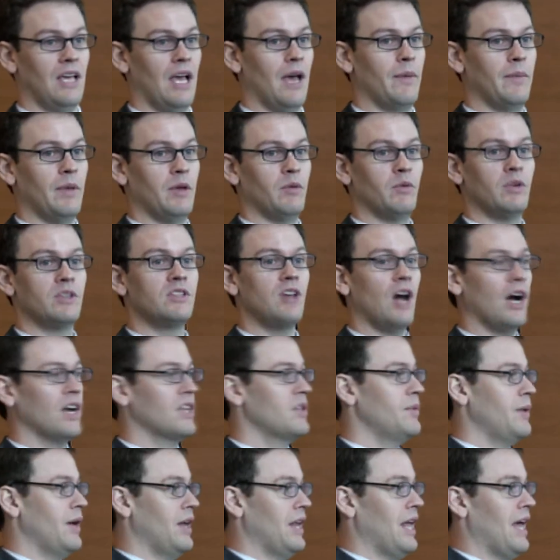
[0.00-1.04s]
I mean, we
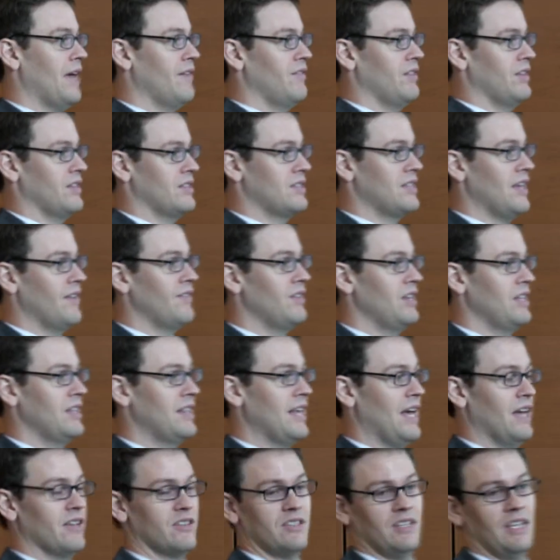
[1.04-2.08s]
talked about having
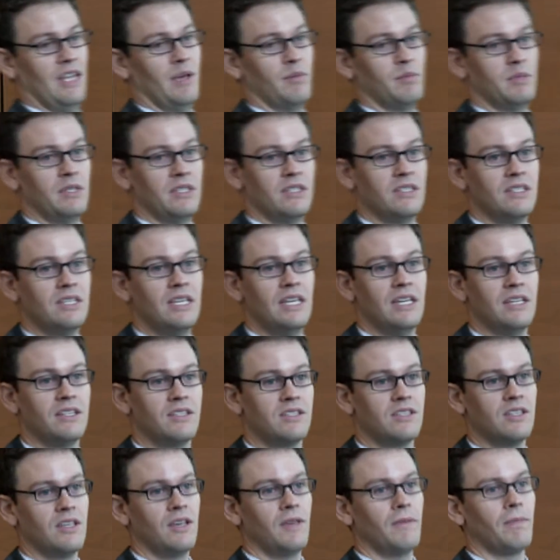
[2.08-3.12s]
70,000 empty
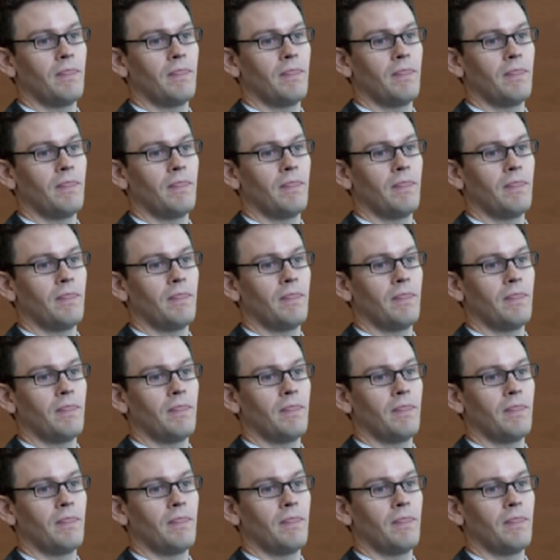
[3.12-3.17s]
seats,